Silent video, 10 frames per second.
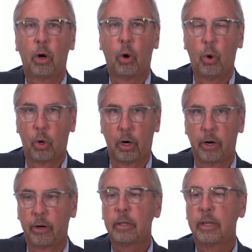
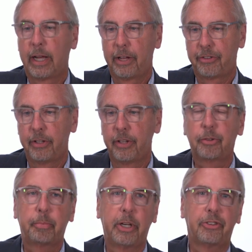or, as in
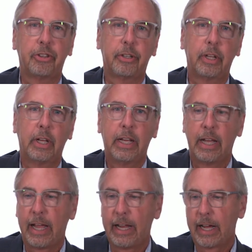this patient,
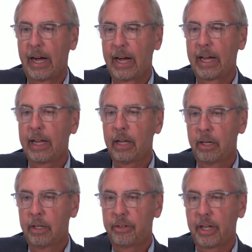a high
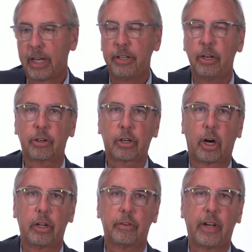10-year
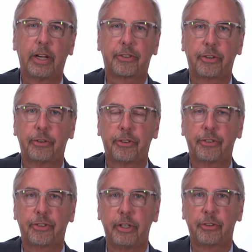cardiovascular
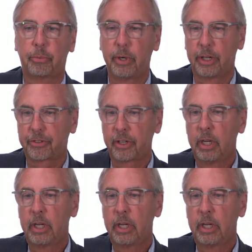disease risk.